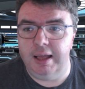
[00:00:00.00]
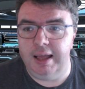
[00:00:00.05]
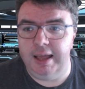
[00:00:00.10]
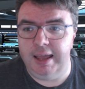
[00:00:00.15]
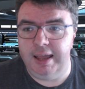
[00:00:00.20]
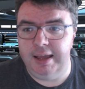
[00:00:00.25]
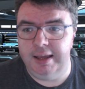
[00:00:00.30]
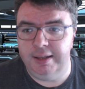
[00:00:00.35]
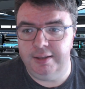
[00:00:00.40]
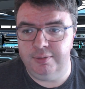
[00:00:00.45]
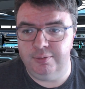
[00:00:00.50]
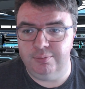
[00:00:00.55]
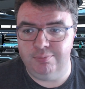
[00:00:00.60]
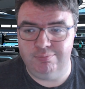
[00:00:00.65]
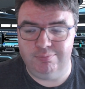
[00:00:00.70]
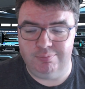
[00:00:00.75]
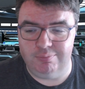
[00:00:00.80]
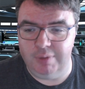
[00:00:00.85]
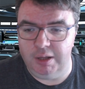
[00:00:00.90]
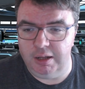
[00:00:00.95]
and
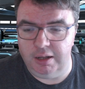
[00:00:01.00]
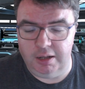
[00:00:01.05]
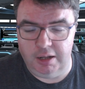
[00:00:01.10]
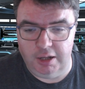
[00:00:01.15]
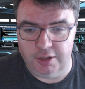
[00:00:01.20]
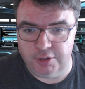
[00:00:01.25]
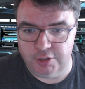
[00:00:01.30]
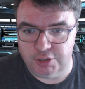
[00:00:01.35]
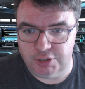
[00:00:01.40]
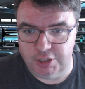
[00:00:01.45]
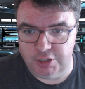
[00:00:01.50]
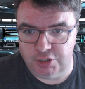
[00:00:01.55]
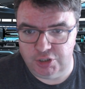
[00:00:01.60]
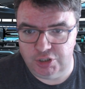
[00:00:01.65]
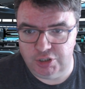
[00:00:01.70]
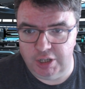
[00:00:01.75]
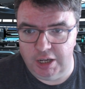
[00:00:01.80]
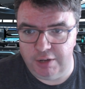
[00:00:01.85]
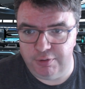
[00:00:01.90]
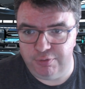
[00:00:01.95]
other such
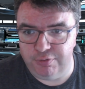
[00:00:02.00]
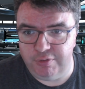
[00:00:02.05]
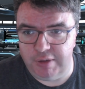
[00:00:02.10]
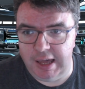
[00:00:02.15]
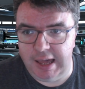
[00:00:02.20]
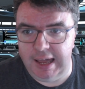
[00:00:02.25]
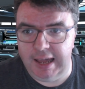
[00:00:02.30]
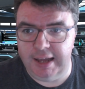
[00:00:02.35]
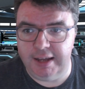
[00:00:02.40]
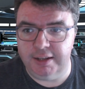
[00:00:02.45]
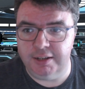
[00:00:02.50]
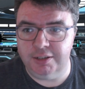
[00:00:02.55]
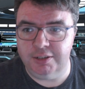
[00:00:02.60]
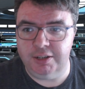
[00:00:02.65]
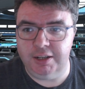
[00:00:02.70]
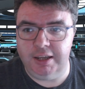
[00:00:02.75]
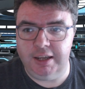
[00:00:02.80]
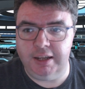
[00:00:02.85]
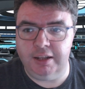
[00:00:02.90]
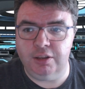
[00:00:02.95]
stuff. And
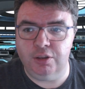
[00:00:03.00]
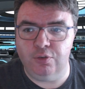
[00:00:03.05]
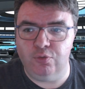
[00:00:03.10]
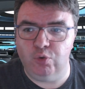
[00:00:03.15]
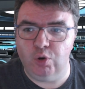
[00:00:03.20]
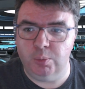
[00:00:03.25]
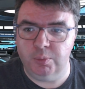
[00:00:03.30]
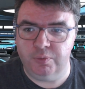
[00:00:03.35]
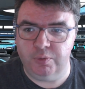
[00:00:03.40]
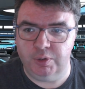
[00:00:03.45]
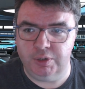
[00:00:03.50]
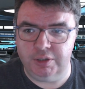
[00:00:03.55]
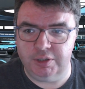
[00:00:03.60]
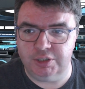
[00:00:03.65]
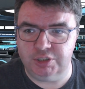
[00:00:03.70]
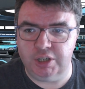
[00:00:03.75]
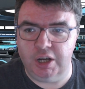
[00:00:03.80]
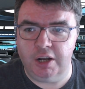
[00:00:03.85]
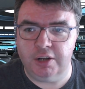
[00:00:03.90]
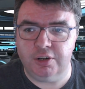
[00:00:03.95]
in the form of
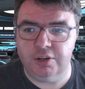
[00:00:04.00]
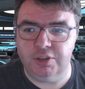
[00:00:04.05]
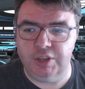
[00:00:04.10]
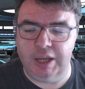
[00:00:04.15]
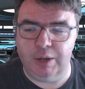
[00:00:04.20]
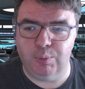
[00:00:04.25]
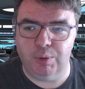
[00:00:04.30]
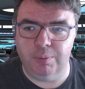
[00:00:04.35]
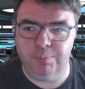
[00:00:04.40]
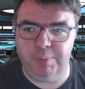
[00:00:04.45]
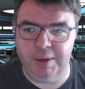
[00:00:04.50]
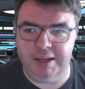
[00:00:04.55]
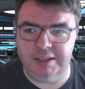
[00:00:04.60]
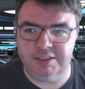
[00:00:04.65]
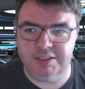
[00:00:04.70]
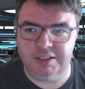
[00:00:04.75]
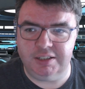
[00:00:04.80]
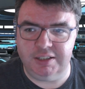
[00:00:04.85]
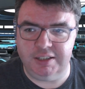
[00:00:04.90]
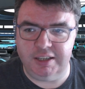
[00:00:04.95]
Cordelia's Honor, they were
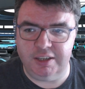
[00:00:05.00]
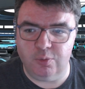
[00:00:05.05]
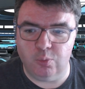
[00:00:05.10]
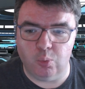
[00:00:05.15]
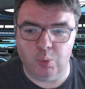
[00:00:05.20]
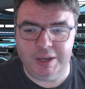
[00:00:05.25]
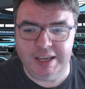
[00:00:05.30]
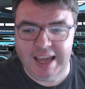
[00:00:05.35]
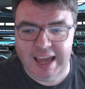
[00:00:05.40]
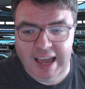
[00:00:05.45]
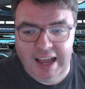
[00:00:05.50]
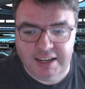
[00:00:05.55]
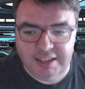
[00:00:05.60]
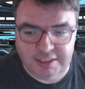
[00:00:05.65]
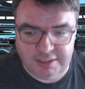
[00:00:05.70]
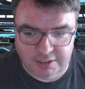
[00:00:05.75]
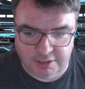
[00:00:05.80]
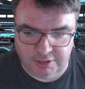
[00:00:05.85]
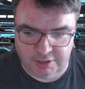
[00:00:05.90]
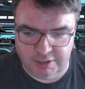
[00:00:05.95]
basically re
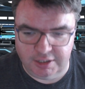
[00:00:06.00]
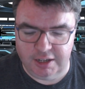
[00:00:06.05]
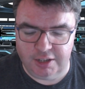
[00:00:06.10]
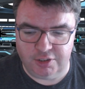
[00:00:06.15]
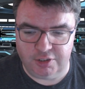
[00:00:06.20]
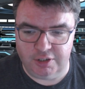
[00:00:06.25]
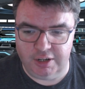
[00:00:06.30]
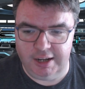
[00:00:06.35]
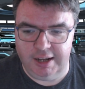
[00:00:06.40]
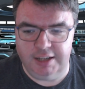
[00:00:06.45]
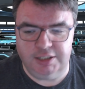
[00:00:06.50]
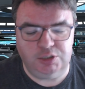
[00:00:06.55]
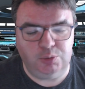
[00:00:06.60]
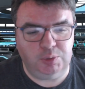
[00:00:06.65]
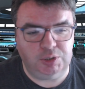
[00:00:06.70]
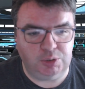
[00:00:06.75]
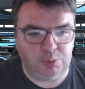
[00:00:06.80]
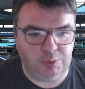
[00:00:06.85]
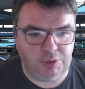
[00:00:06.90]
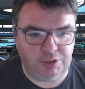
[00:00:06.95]
edited together as it
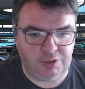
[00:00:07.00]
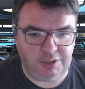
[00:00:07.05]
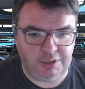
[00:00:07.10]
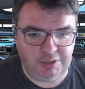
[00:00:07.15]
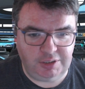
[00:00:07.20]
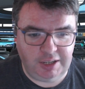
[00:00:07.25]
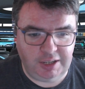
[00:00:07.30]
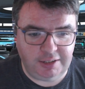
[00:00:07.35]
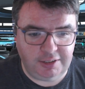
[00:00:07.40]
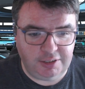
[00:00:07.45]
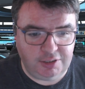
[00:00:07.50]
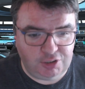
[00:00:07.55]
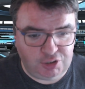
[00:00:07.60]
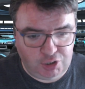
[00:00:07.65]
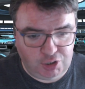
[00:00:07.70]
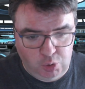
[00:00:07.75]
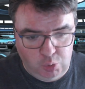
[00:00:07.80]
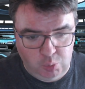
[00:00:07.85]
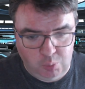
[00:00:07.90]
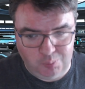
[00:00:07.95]
was originally intended.
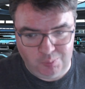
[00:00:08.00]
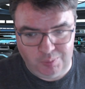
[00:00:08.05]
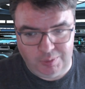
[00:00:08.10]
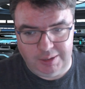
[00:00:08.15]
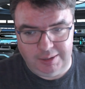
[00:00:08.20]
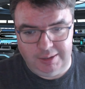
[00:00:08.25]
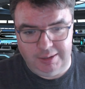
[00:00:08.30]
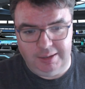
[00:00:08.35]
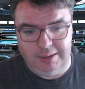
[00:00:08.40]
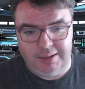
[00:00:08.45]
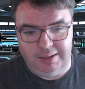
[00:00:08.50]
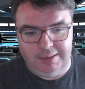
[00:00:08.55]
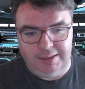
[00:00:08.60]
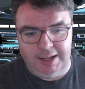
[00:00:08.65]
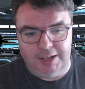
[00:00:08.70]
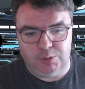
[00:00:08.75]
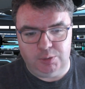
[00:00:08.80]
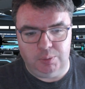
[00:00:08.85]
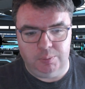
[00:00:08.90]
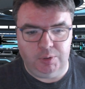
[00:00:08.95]
So
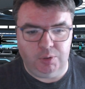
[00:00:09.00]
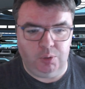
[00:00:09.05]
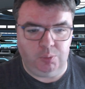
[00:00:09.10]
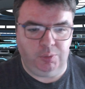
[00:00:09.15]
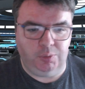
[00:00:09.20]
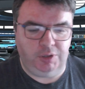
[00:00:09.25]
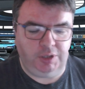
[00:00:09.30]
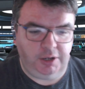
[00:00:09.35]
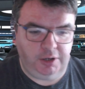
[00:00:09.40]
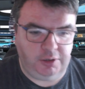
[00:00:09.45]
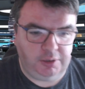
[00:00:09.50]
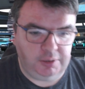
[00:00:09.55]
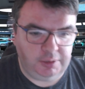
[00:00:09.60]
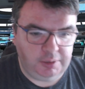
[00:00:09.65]
that's what I'm going with here.